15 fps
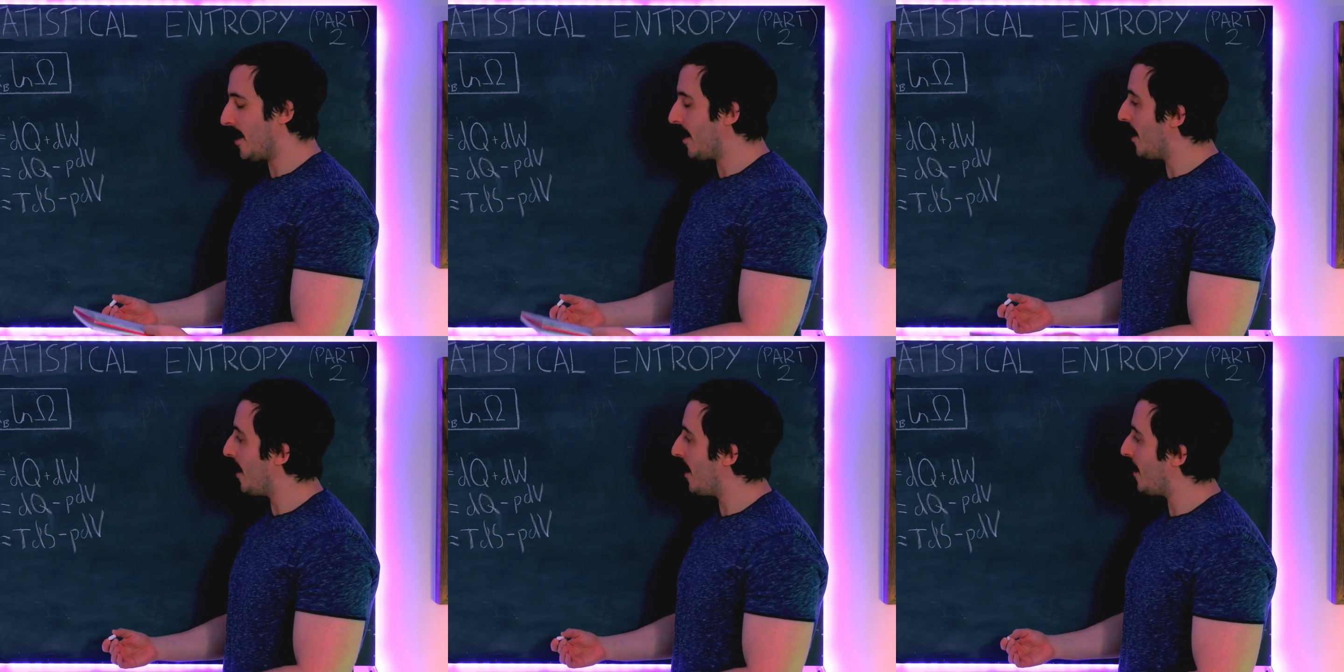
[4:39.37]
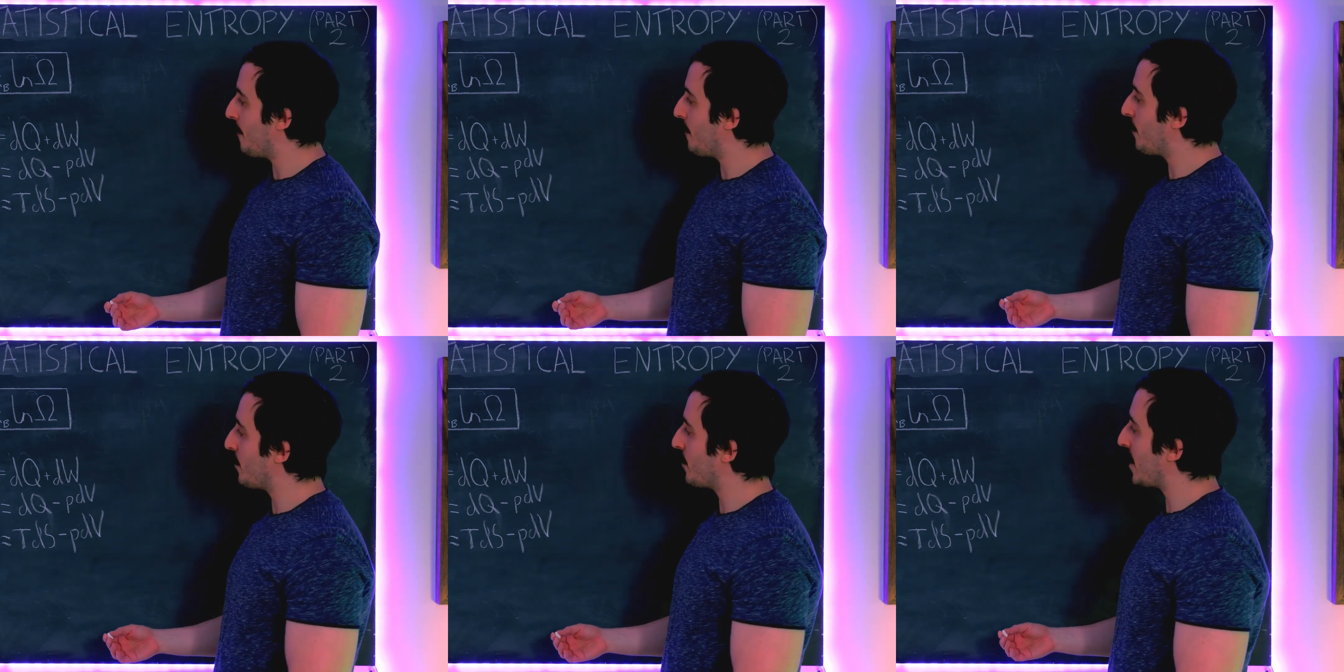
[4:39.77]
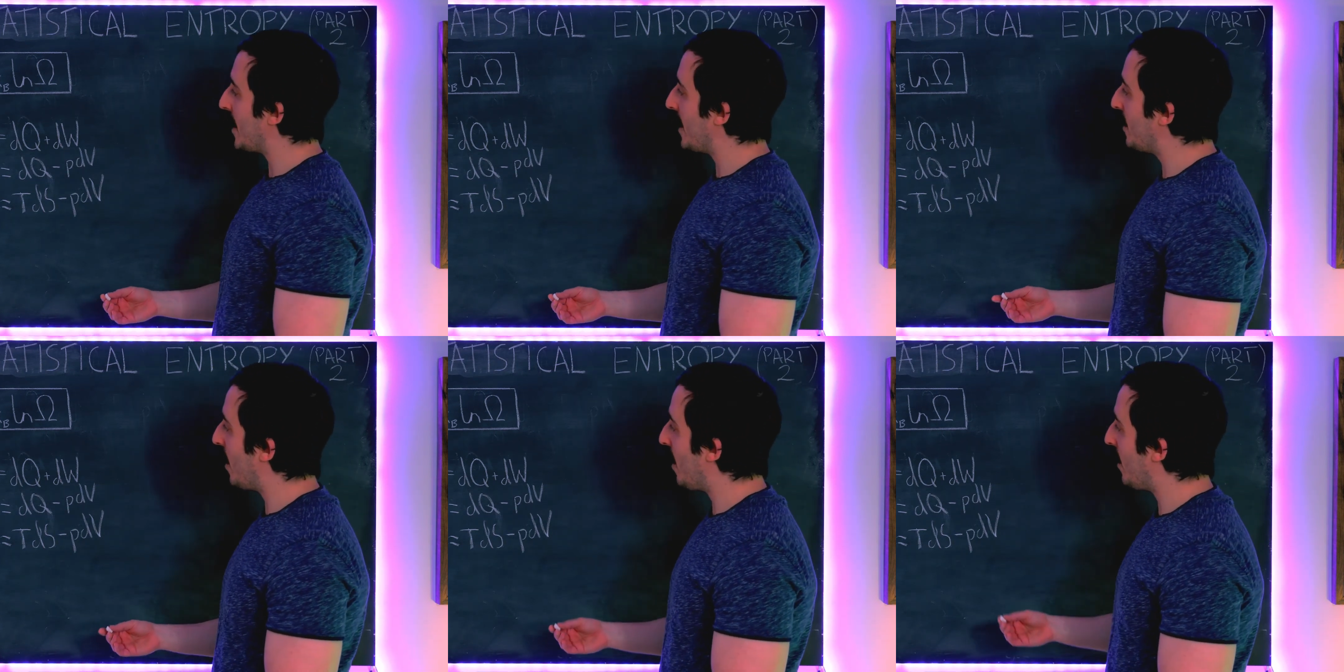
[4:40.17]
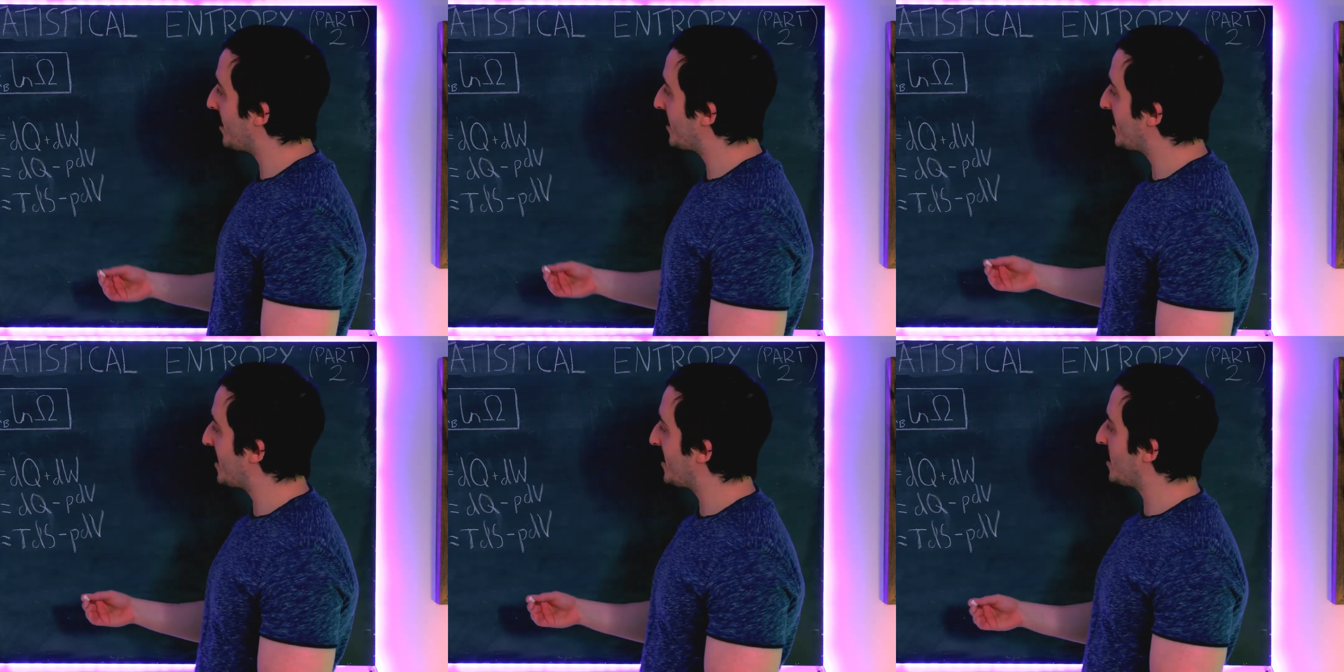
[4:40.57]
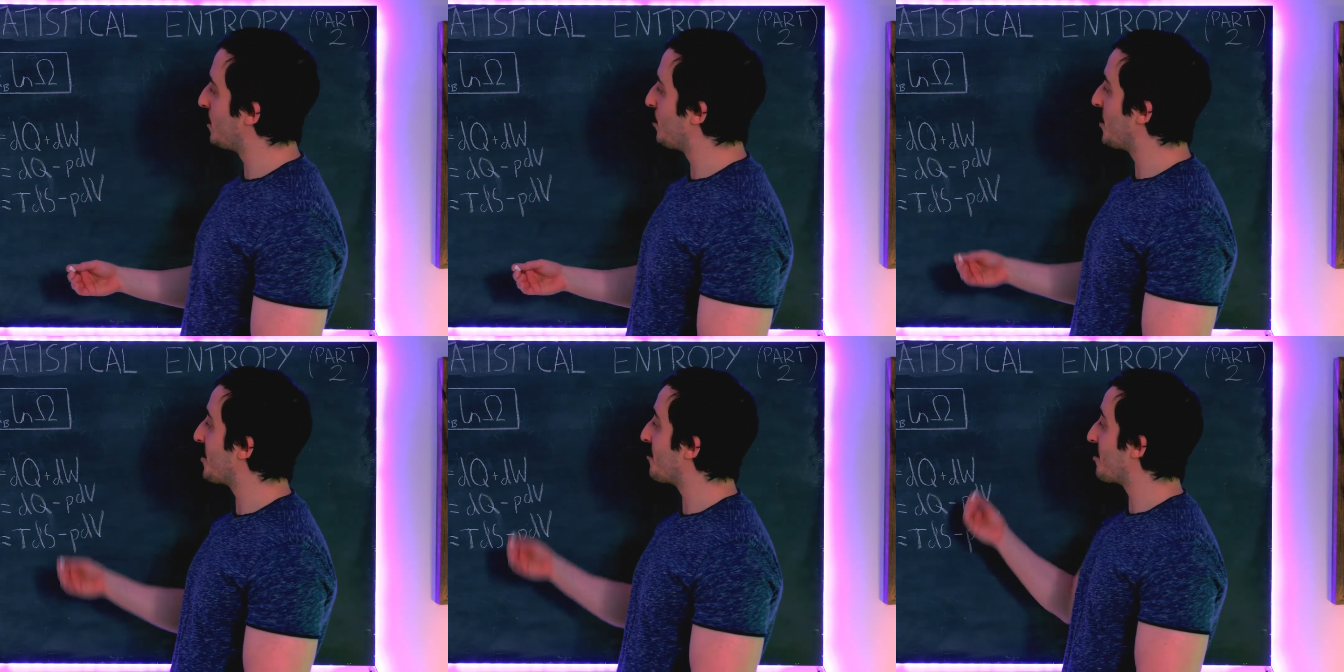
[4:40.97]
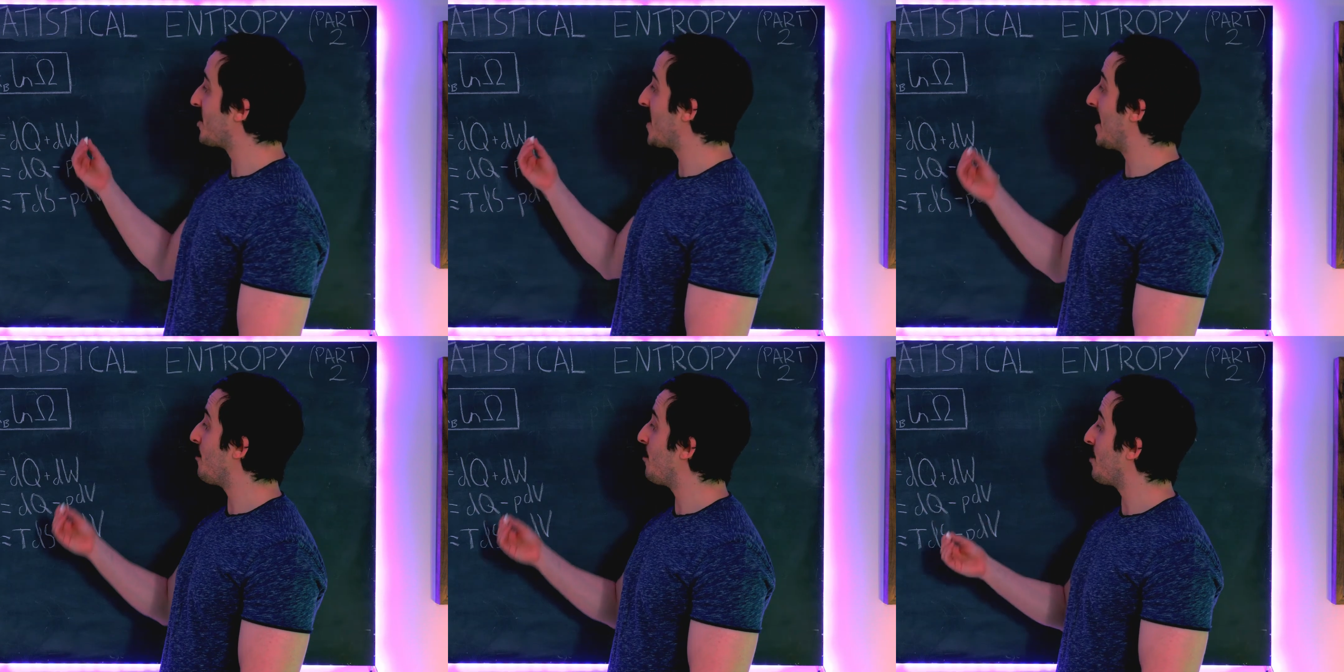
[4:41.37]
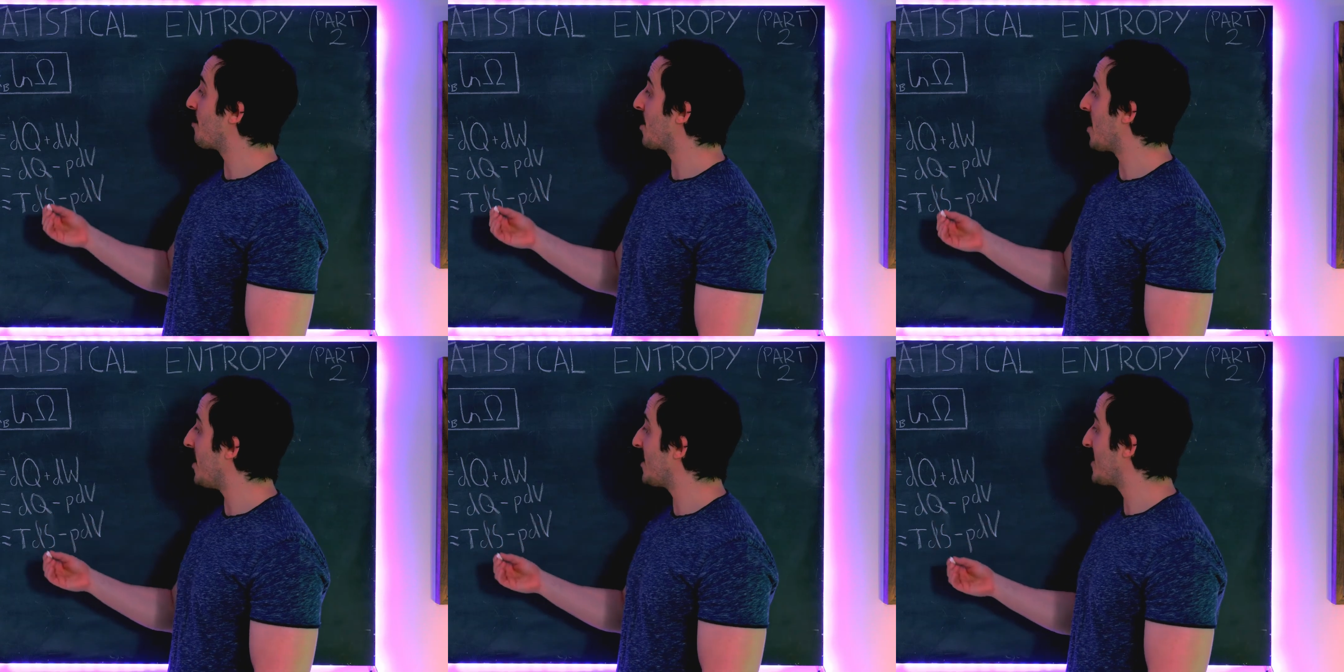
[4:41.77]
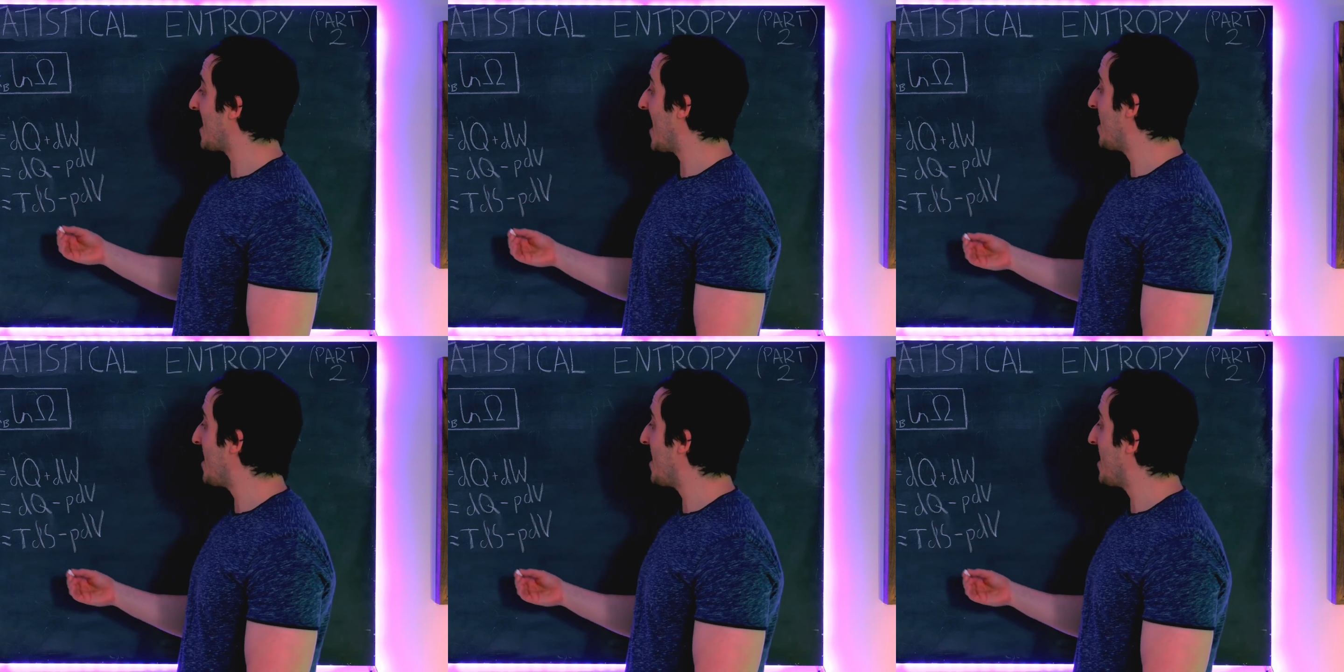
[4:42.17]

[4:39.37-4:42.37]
um, in our system with, with regards to